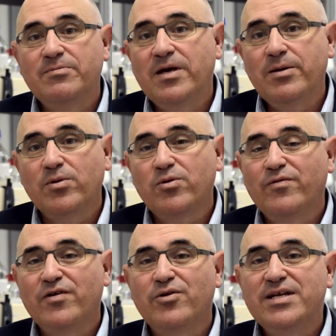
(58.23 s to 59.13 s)
people who
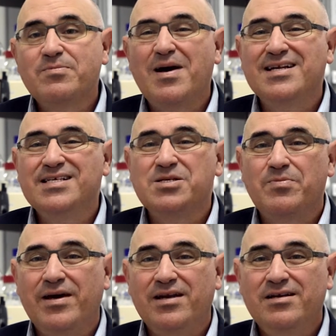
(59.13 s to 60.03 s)
have agreed to
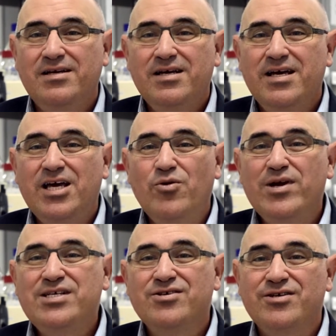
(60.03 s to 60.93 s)
participate in
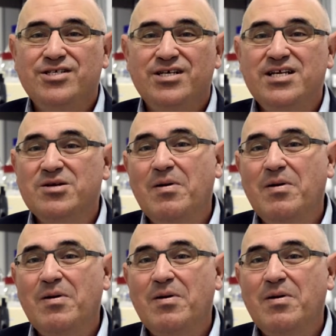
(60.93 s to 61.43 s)
research into